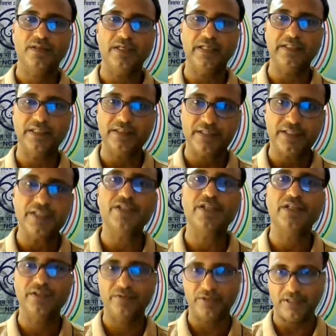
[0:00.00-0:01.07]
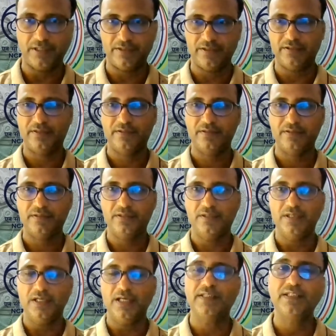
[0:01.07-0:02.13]
as a teacher educators.
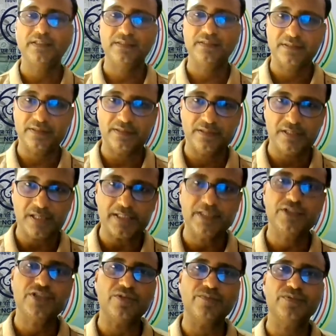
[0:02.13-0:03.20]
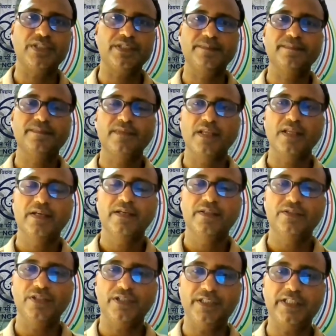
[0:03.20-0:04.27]
I think that is something,
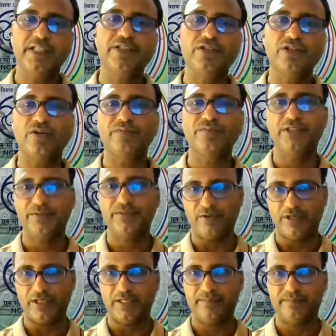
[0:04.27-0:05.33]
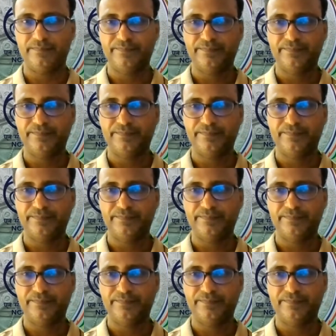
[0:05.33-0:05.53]
the intention of this program.